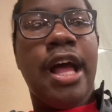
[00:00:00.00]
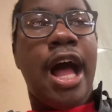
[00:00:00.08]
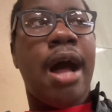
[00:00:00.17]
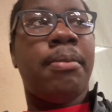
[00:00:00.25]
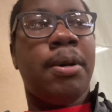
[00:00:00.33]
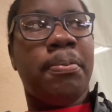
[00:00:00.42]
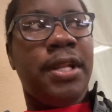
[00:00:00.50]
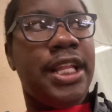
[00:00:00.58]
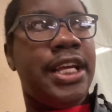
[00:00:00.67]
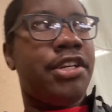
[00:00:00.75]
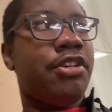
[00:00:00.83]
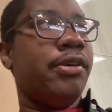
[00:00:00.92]
I'm a
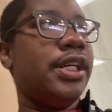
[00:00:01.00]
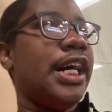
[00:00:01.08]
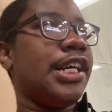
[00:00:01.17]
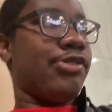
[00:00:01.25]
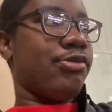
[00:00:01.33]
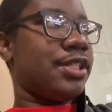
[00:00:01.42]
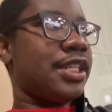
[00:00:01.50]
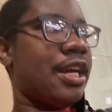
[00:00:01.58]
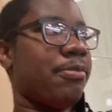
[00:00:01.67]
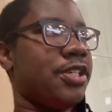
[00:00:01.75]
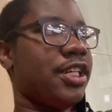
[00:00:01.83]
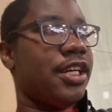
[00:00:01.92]
millennial. I do
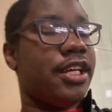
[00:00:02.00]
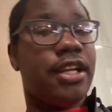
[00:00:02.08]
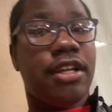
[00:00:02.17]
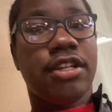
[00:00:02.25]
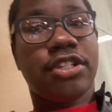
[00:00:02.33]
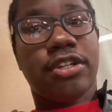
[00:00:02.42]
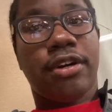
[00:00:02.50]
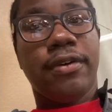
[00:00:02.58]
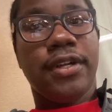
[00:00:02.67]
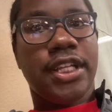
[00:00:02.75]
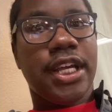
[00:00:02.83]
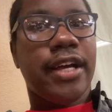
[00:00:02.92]
Snapchat. So,
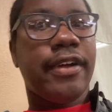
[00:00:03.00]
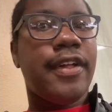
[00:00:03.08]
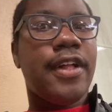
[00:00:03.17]
yeah.